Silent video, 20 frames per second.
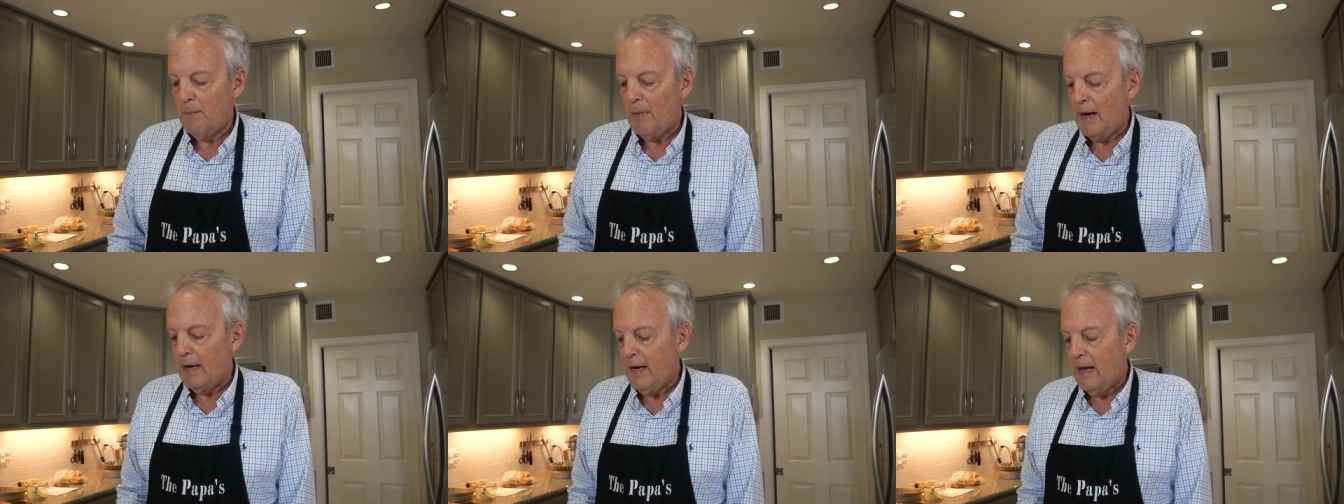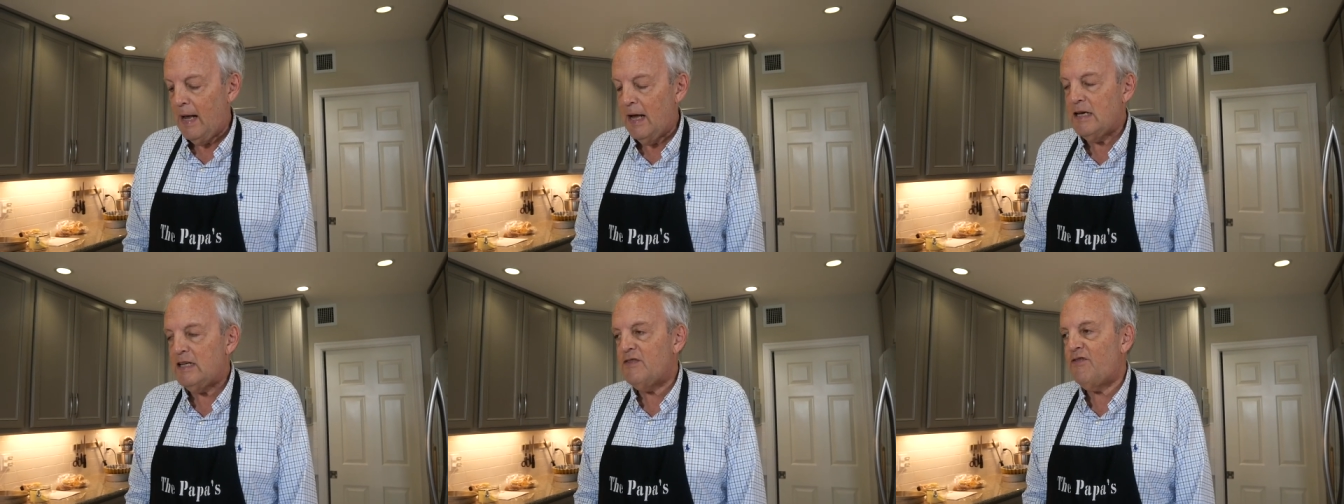my
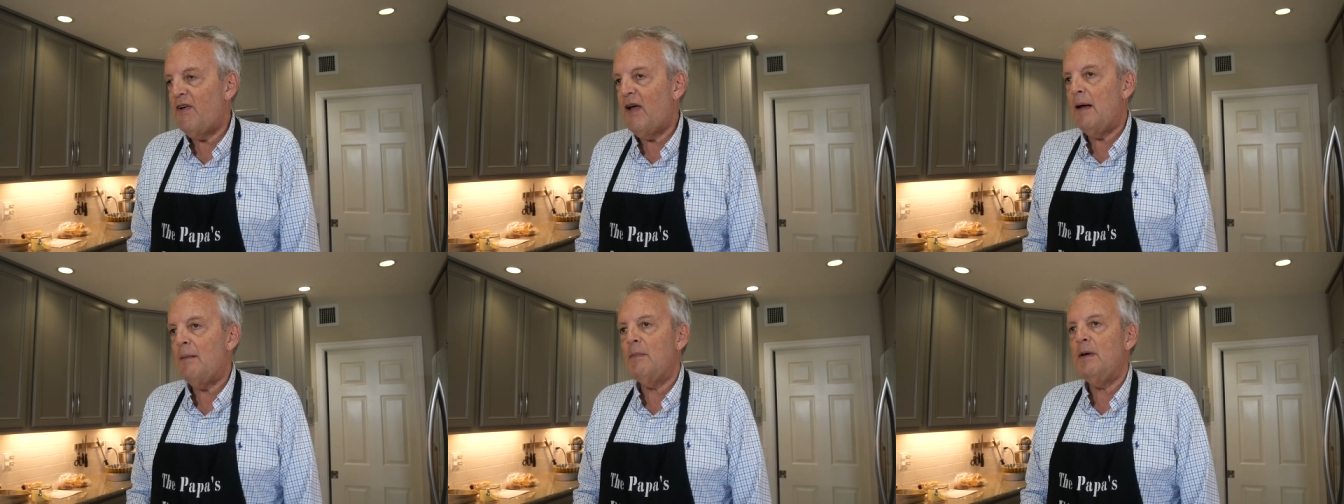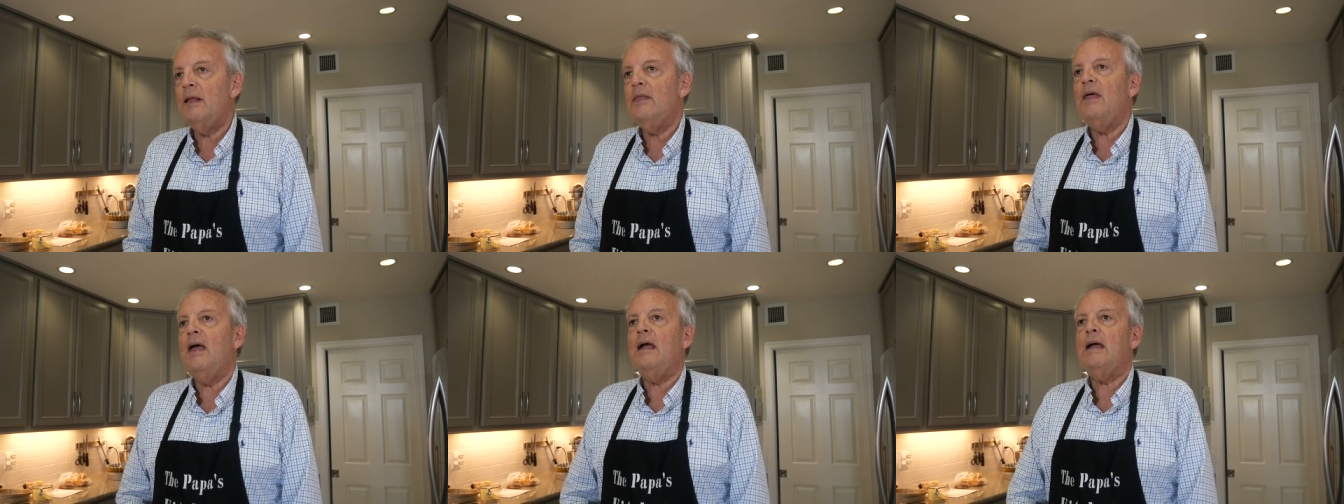dad's
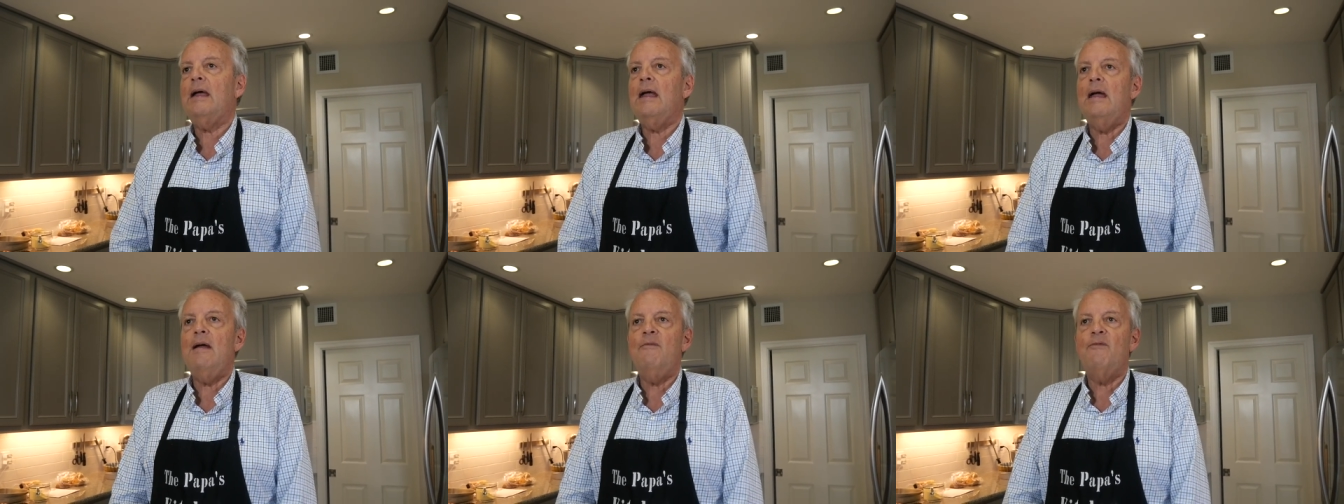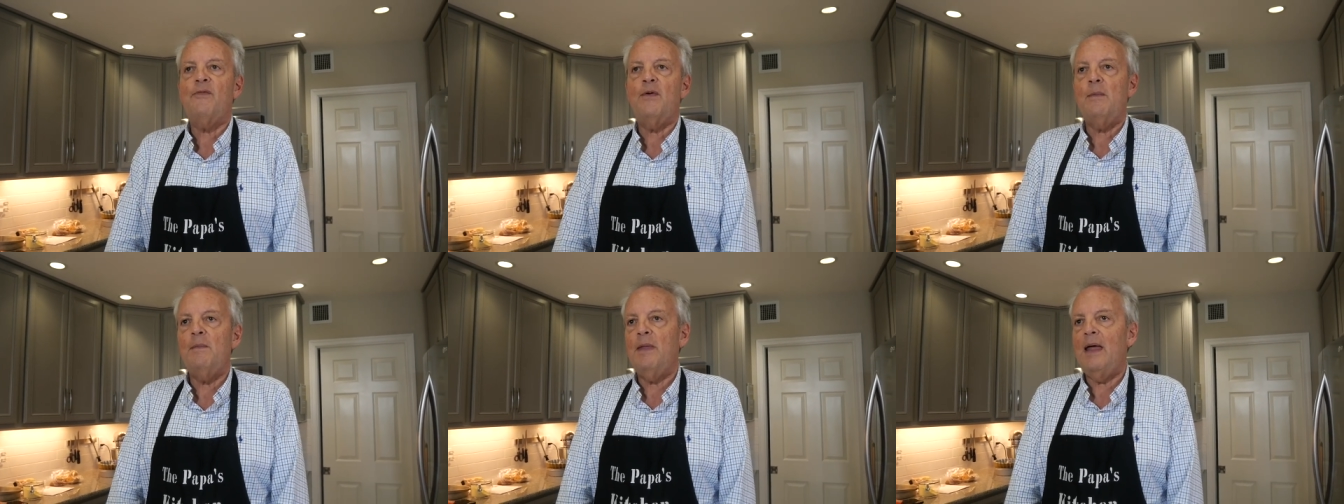family, they came
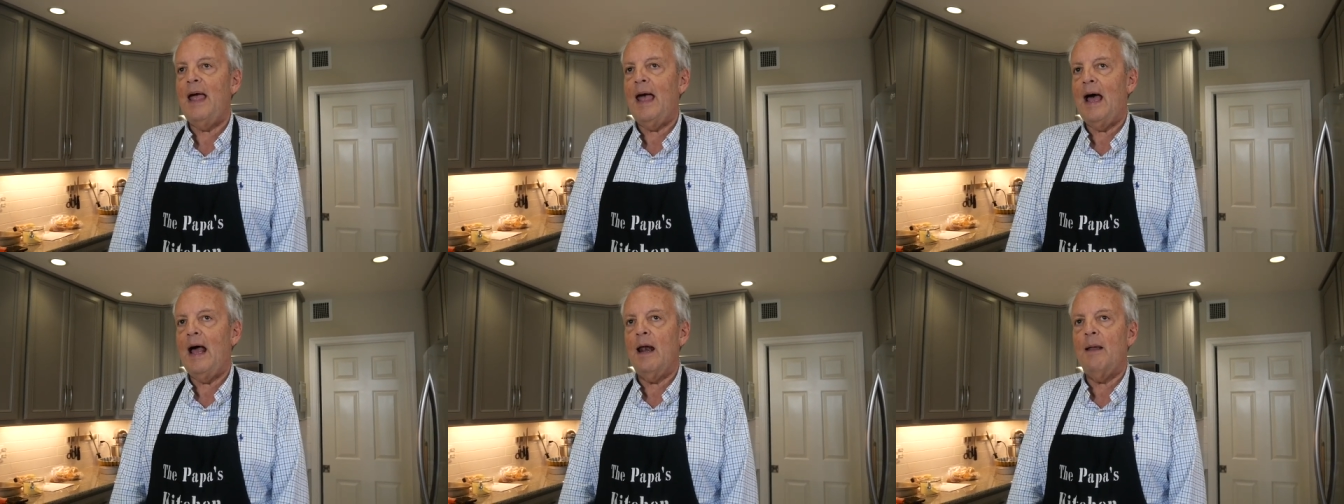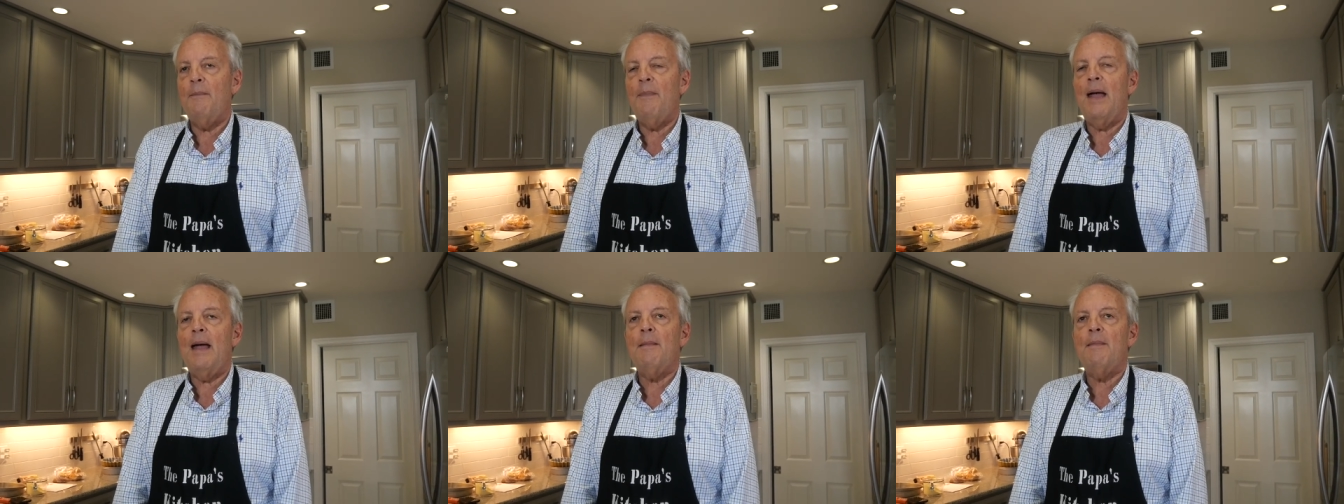from the
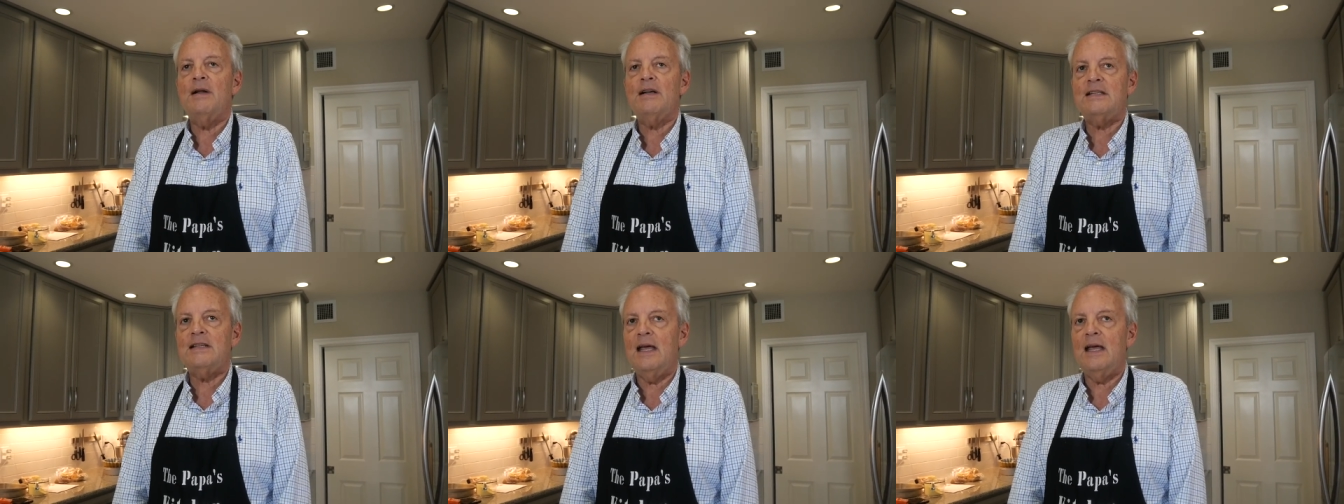Alabama,